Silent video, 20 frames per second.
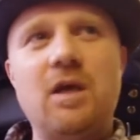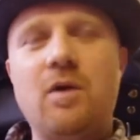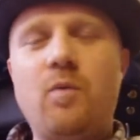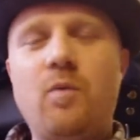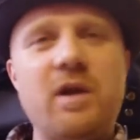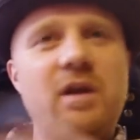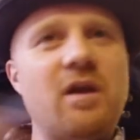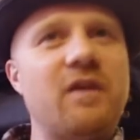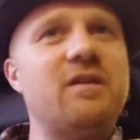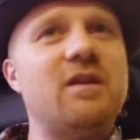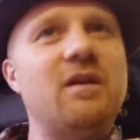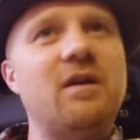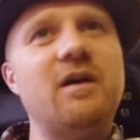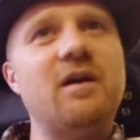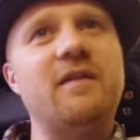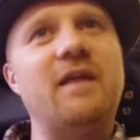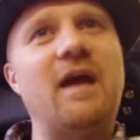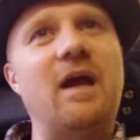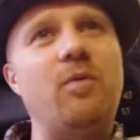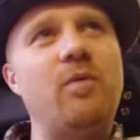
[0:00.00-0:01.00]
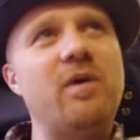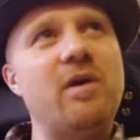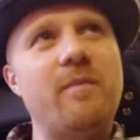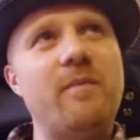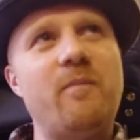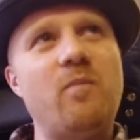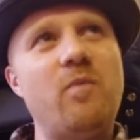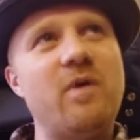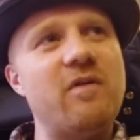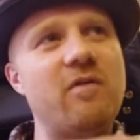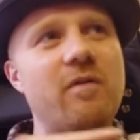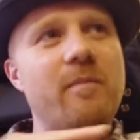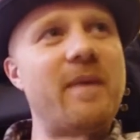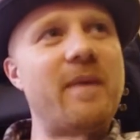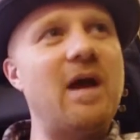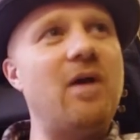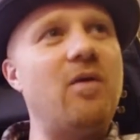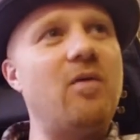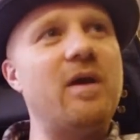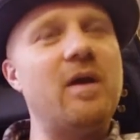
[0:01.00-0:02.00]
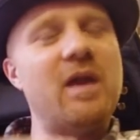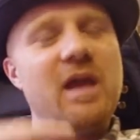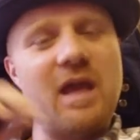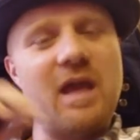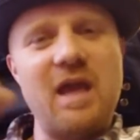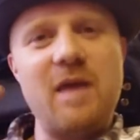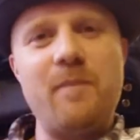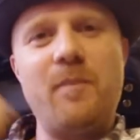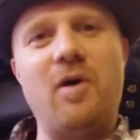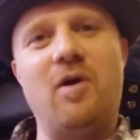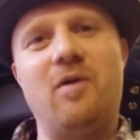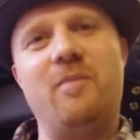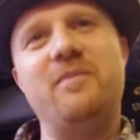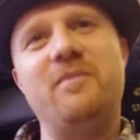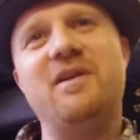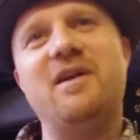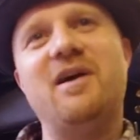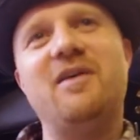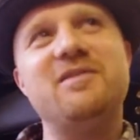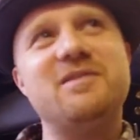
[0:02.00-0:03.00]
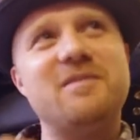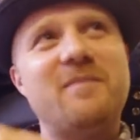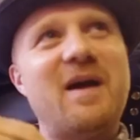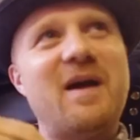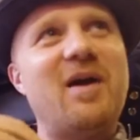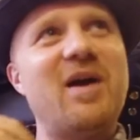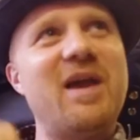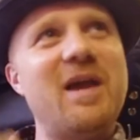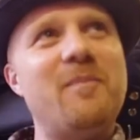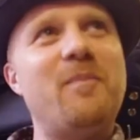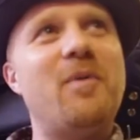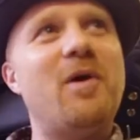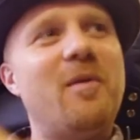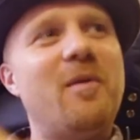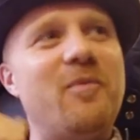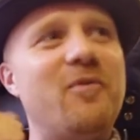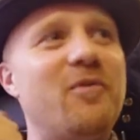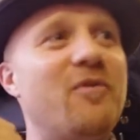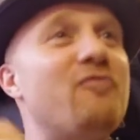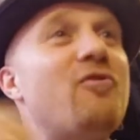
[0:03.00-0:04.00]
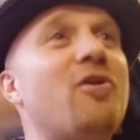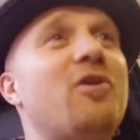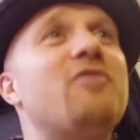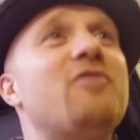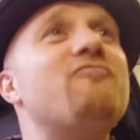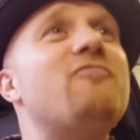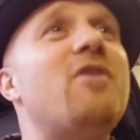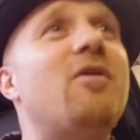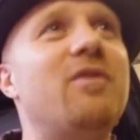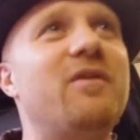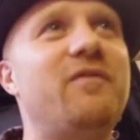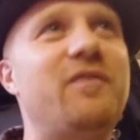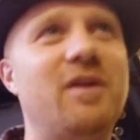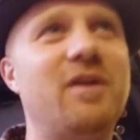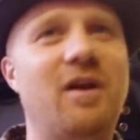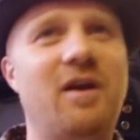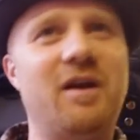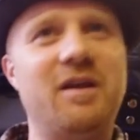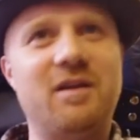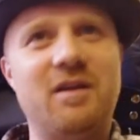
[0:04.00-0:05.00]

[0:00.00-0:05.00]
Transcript: We're nothing like that. We're we're about hip hop. You know, it's about hip hop or rock and roll, if you like.